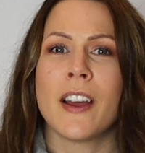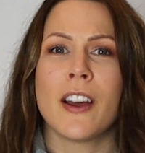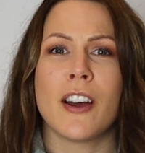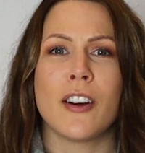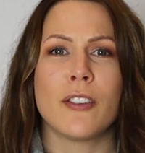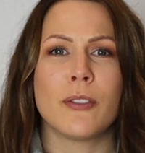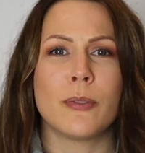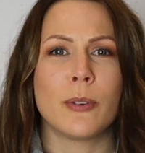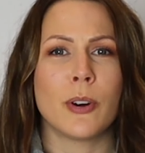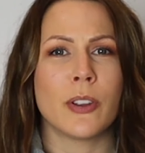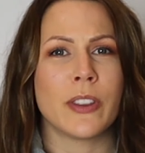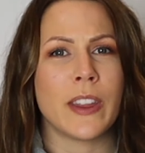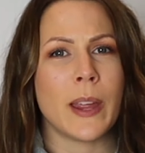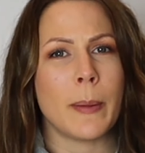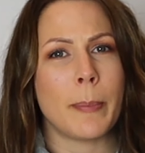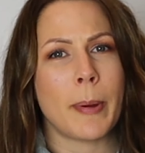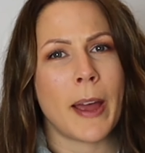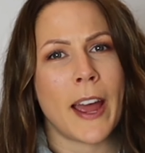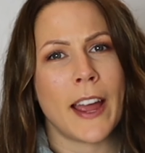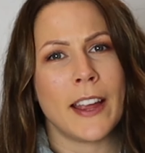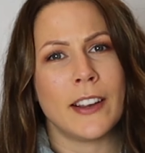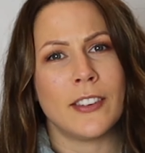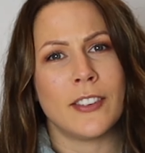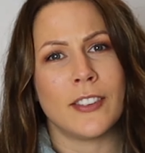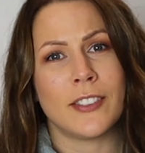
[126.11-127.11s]
of what that
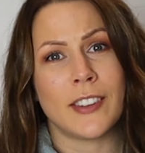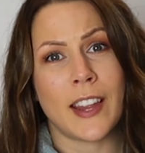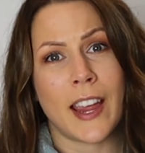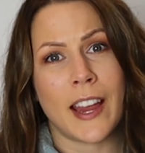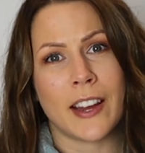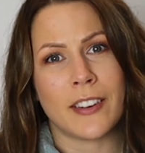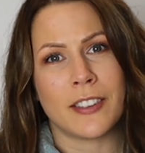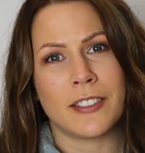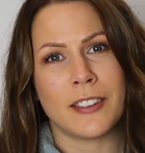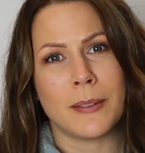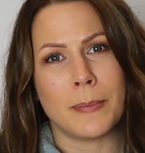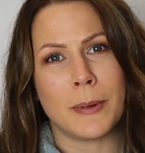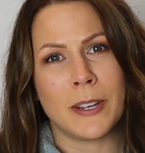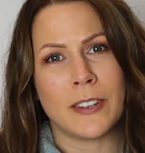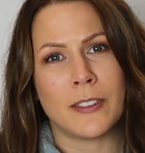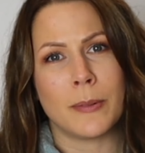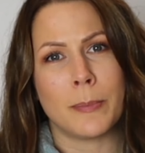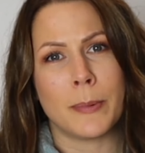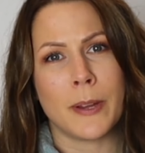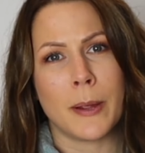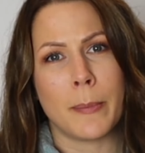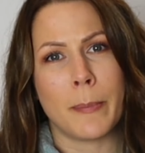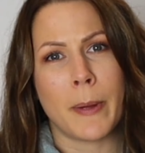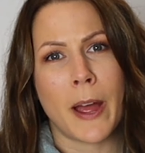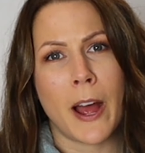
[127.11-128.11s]
page is actually meant to
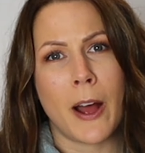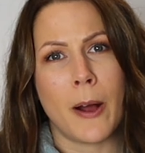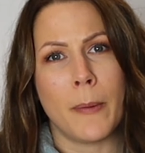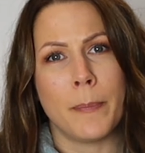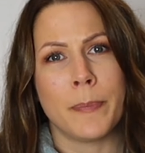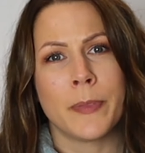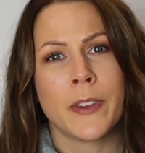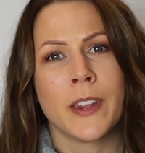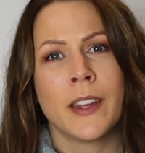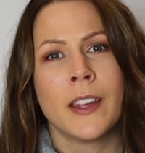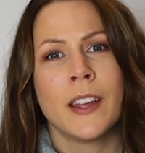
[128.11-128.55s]
be about.